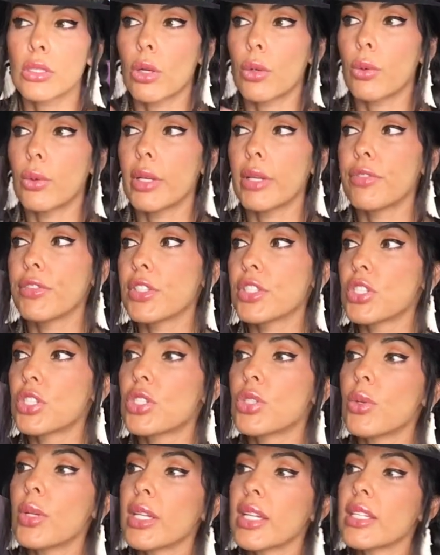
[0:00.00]
So if you're
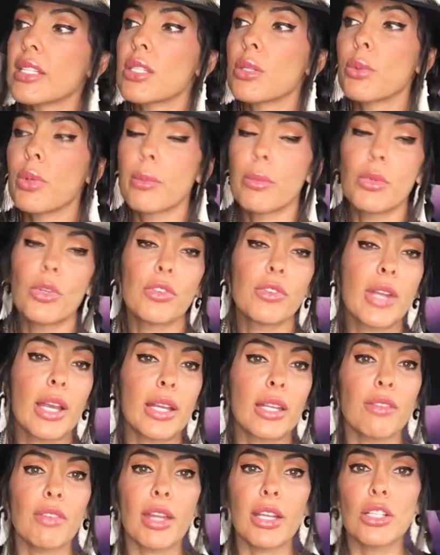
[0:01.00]
just doing it to remove
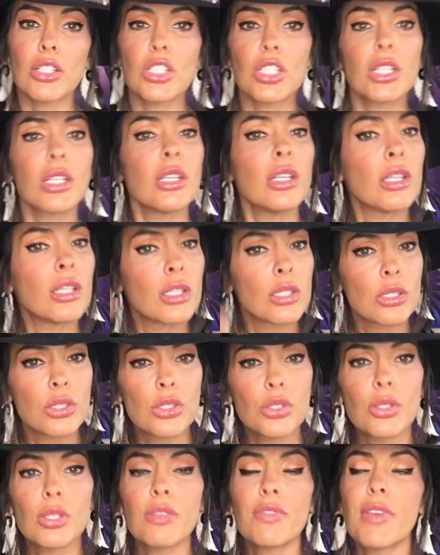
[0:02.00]
negative energy,
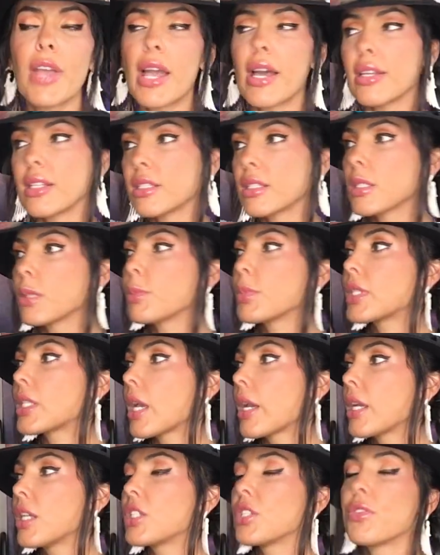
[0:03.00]
do the fan and some
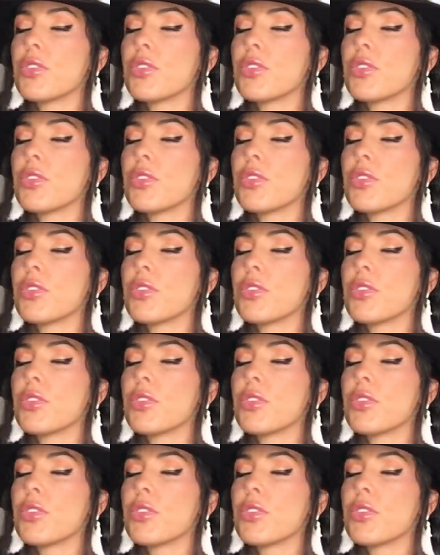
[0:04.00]
sage.